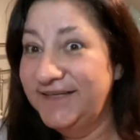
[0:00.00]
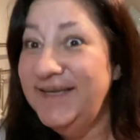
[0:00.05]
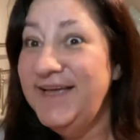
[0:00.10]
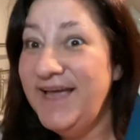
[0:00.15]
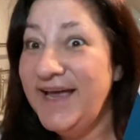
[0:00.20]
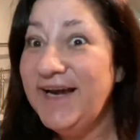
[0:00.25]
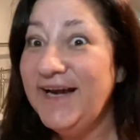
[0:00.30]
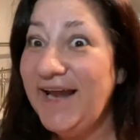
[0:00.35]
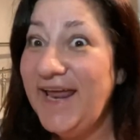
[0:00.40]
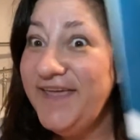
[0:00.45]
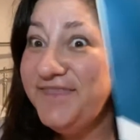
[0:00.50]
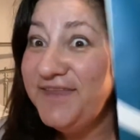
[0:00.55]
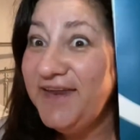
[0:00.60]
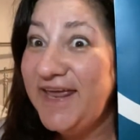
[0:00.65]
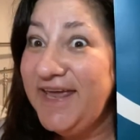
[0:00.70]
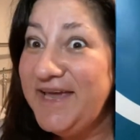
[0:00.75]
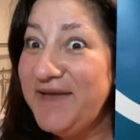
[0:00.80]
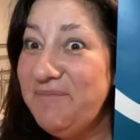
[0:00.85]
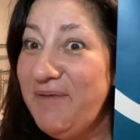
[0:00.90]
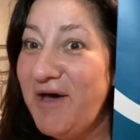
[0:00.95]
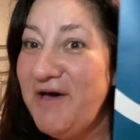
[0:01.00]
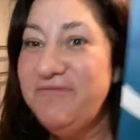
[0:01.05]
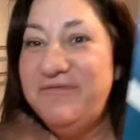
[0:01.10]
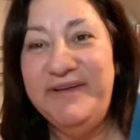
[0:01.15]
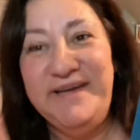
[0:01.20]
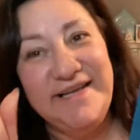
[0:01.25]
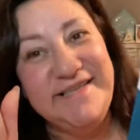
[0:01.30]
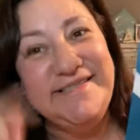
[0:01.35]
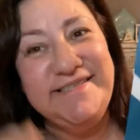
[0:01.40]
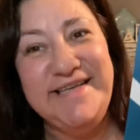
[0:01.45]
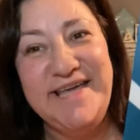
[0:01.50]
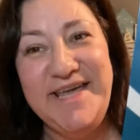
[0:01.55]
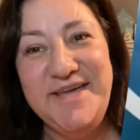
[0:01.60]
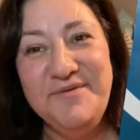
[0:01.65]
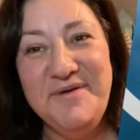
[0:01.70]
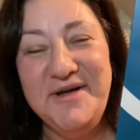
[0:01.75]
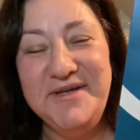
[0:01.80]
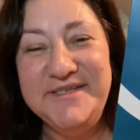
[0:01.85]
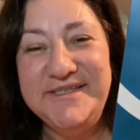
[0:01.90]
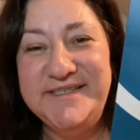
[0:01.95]
click the link above and I'll see
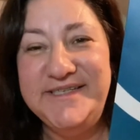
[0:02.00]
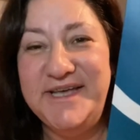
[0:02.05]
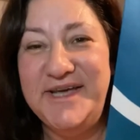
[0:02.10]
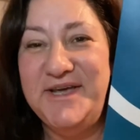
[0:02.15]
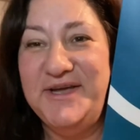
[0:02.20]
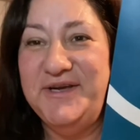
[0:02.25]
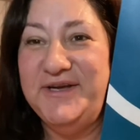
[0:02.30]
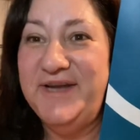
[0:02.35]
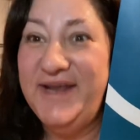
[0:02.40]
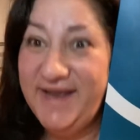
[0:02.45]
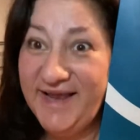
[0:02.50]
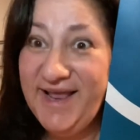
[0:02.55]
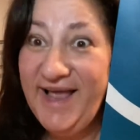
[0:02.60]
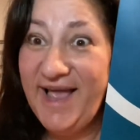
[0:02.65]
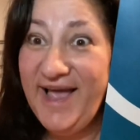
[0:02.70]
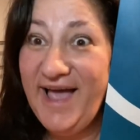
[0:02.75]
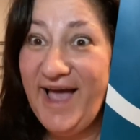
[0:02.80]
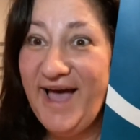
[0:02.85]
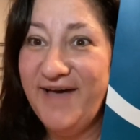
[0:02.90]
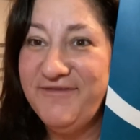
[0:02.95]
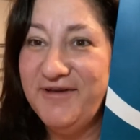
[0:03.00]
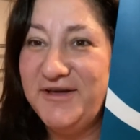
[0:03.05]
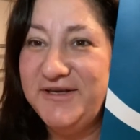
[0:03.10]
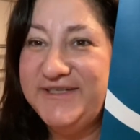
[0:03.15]
you all soon. Have a good